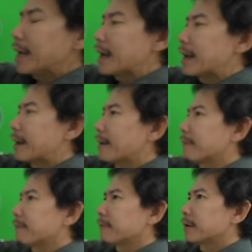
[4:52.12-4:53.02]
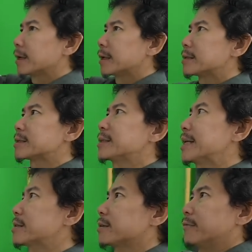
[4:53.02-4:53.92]
have
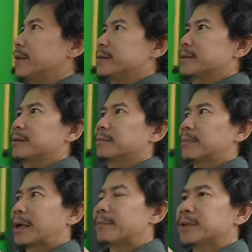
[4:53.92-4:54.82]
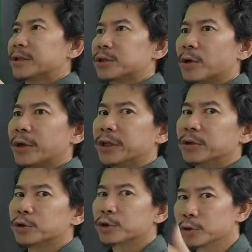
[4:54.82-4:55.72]
six of this, but I'm just showing
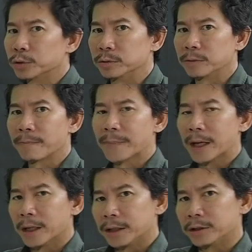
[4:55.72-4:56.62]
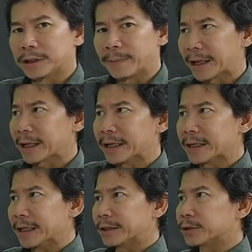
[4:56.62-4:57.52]
you two. You typically
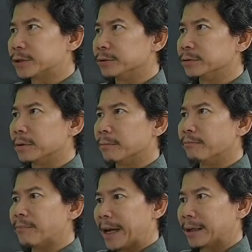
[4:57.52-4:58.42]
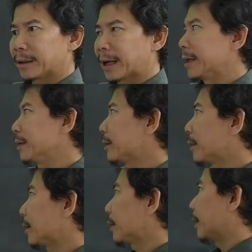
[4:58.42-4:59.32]
need two: main light,
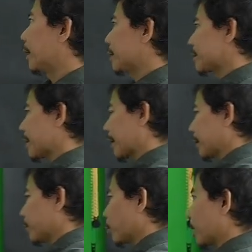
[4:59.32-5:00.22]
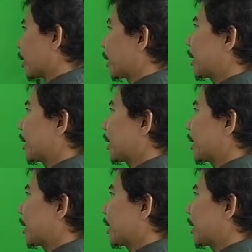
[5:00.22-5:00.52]
And the second one